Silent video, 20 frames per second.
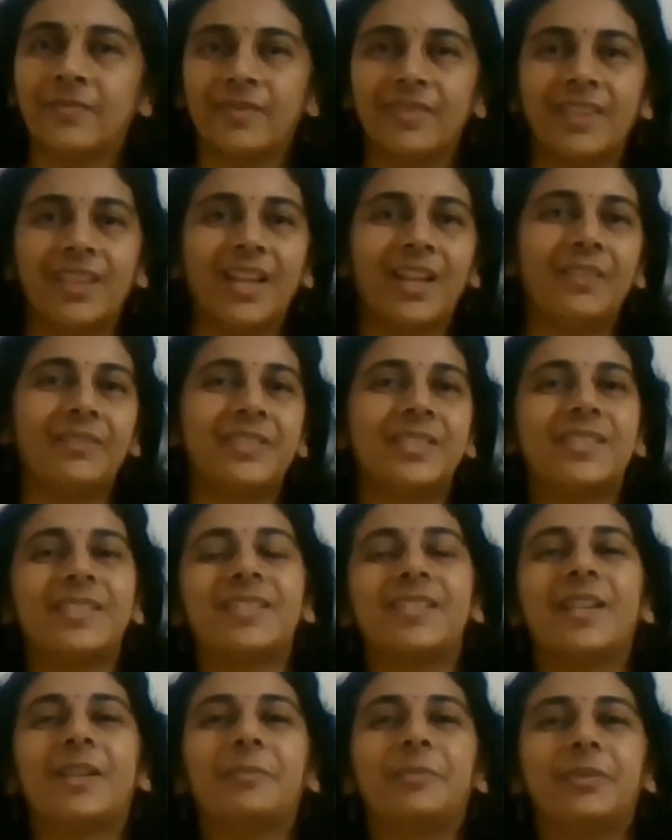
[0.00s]
Now it's
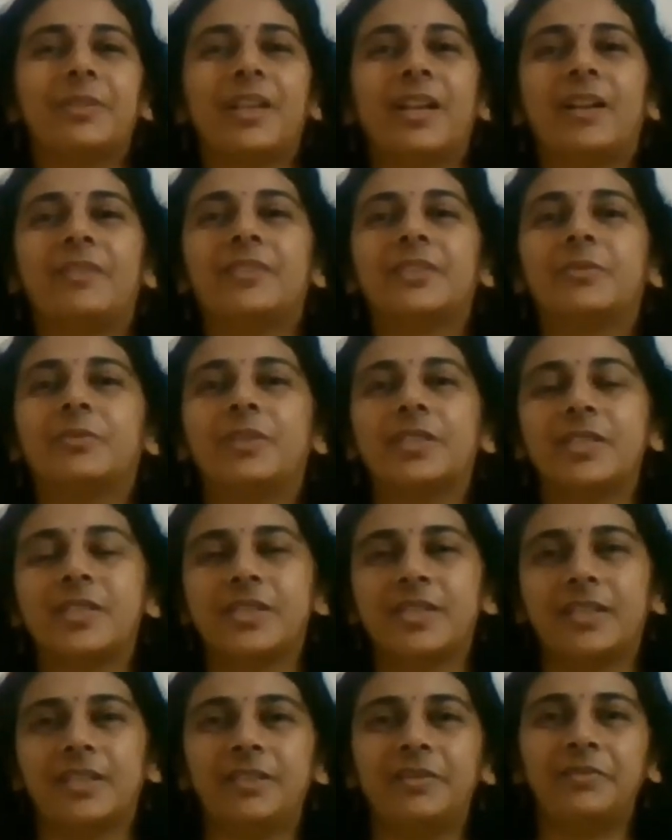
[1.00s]
time to have a
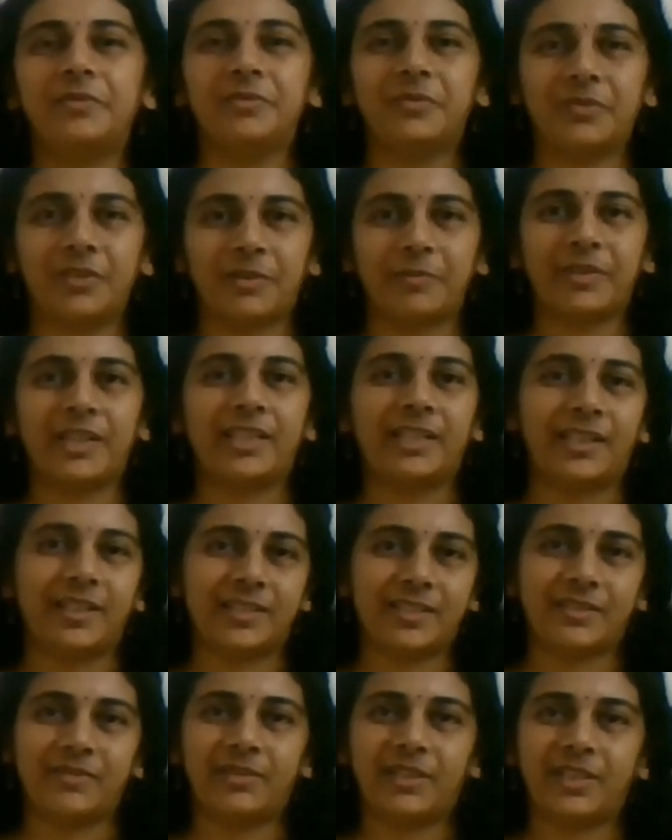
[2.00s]
question for my
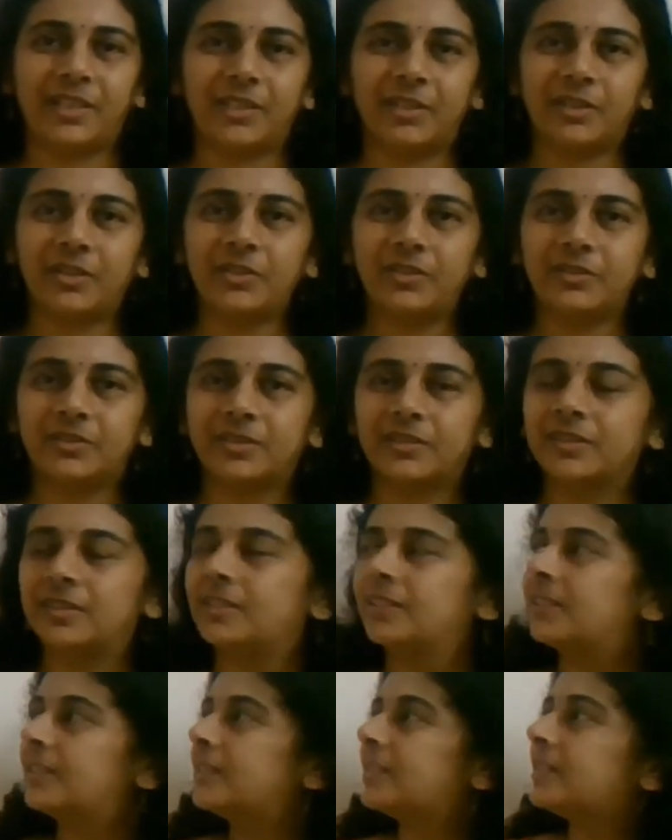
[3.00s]
next video.
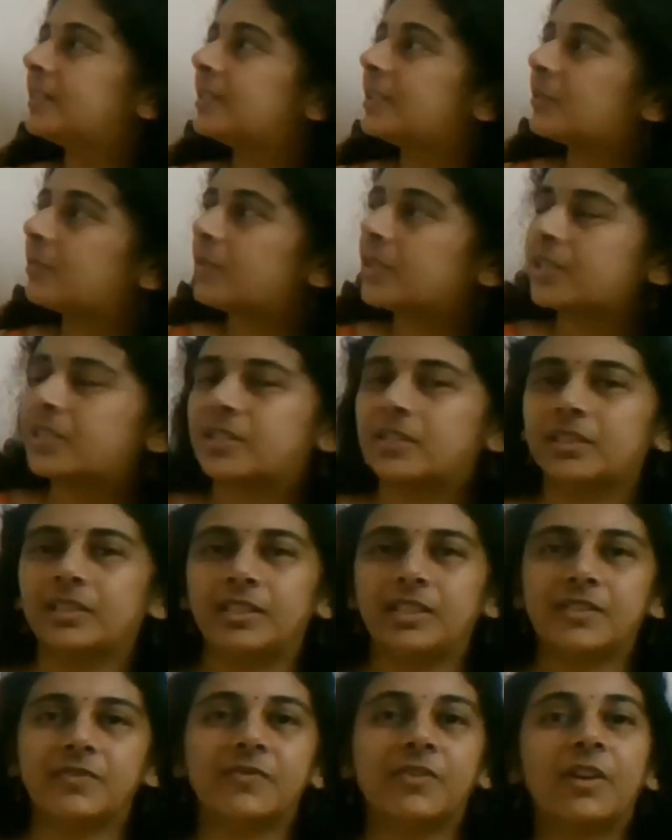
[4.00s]
The question
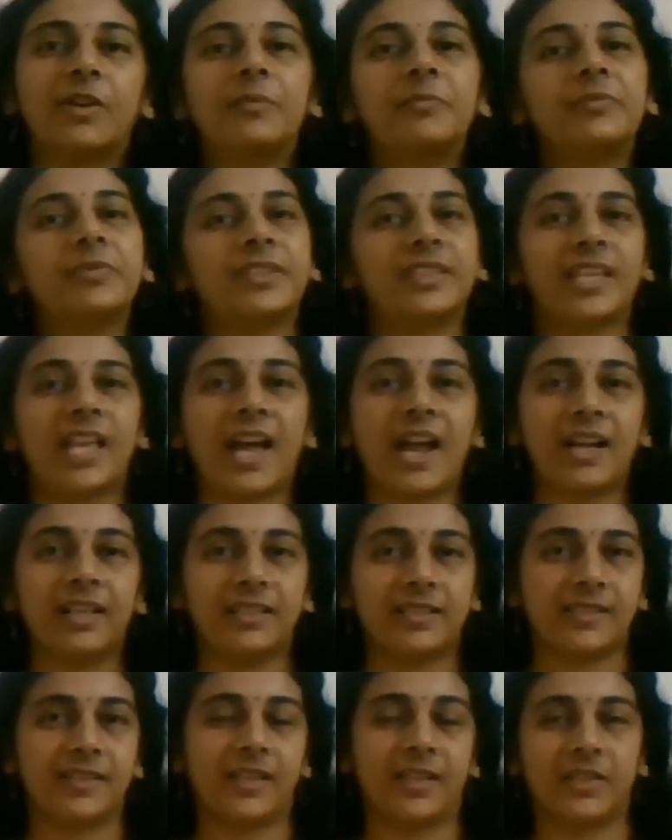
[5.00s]
is from NAT
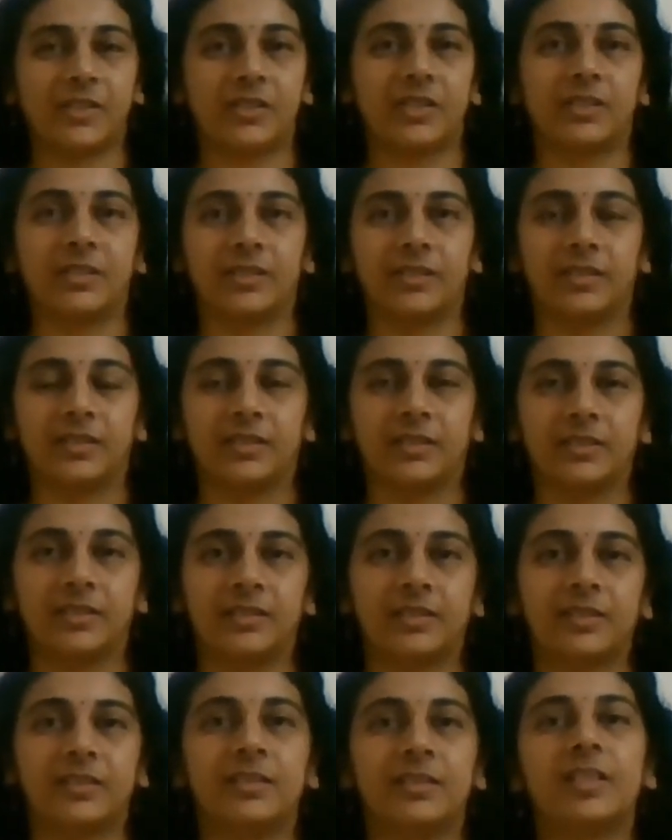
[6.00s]
section.
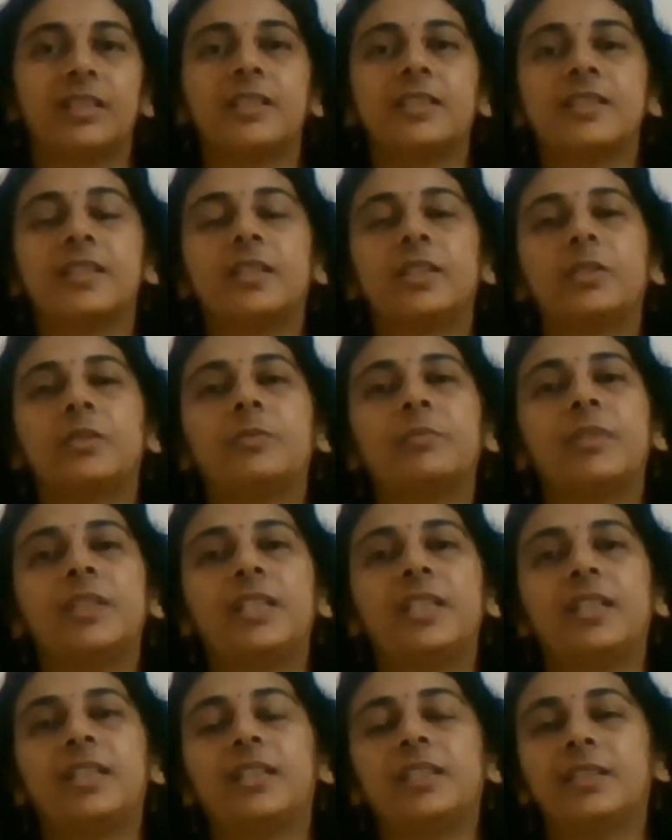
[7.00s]
That is a
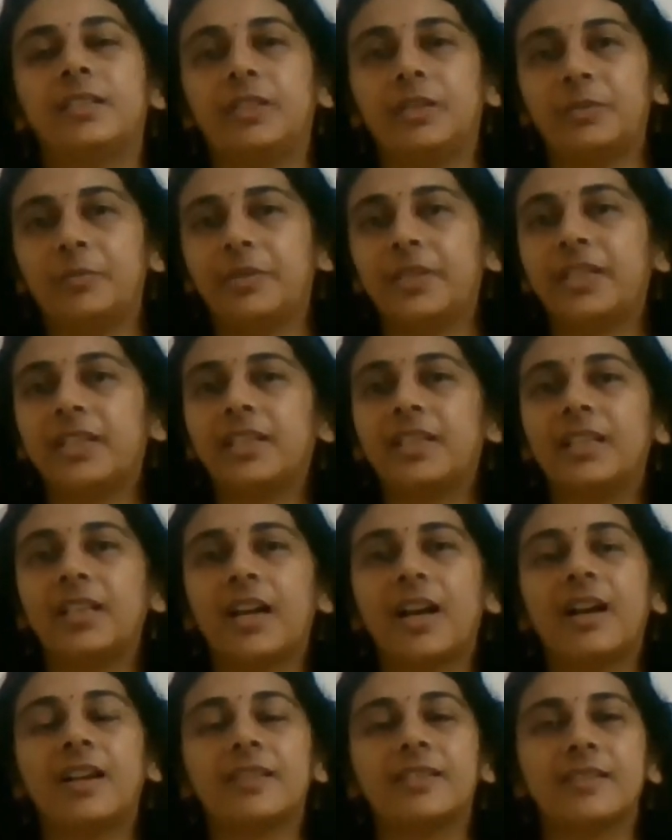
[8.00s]

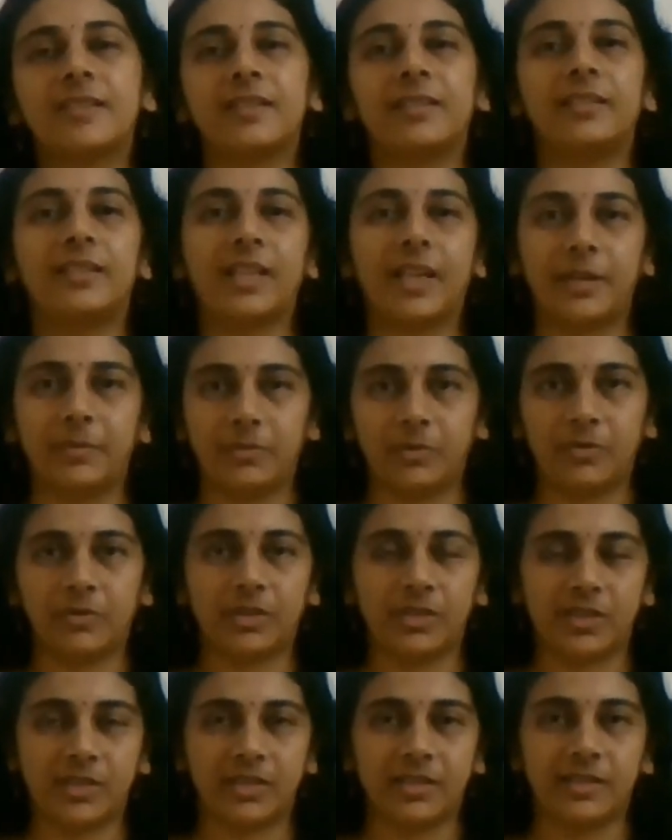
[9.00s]
numerical answer type
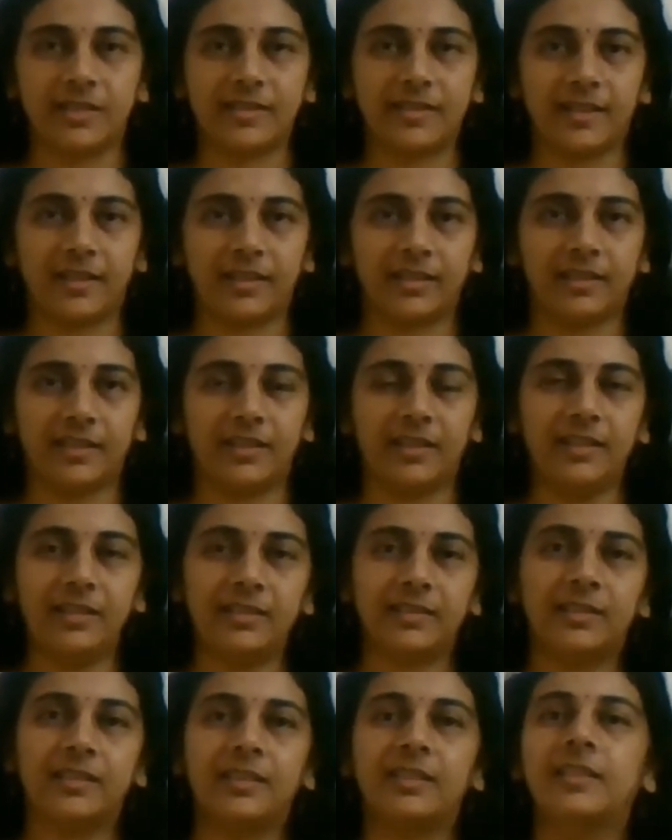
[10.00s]
questions are
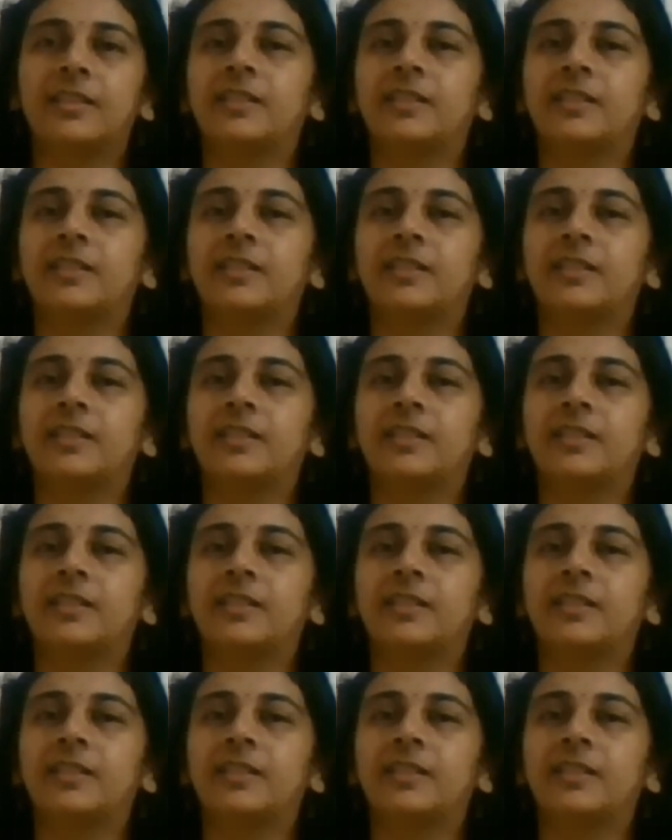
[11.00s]
there.